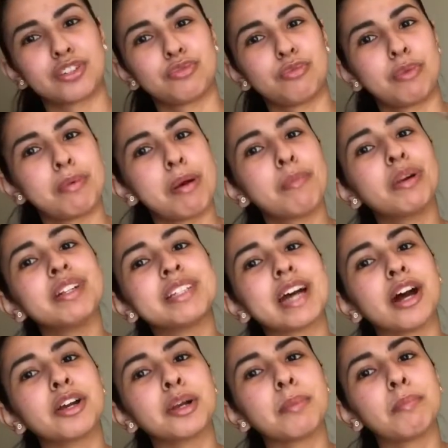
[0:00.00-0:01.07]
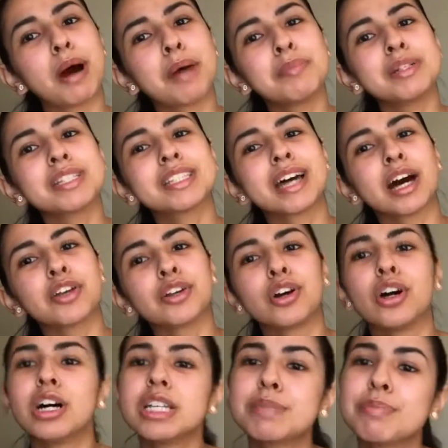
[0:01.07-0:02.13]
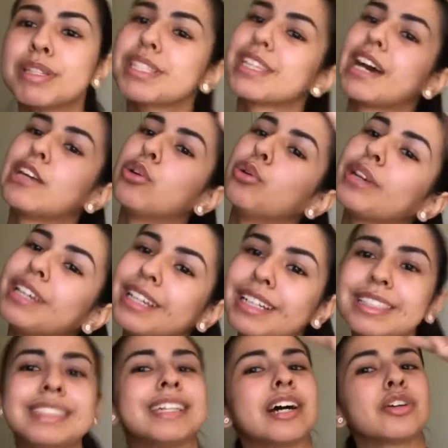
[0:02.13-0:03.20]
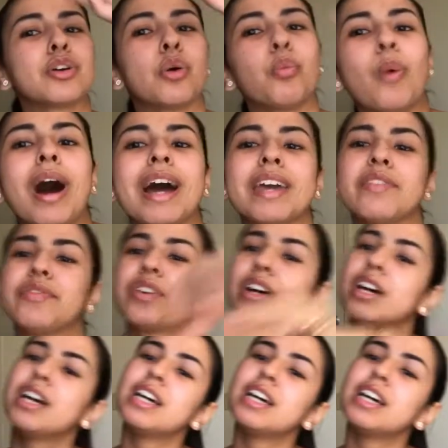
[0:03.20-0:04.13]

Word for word: Remember, tell your mamas, tell your husbands, tell your kids, tell your wife,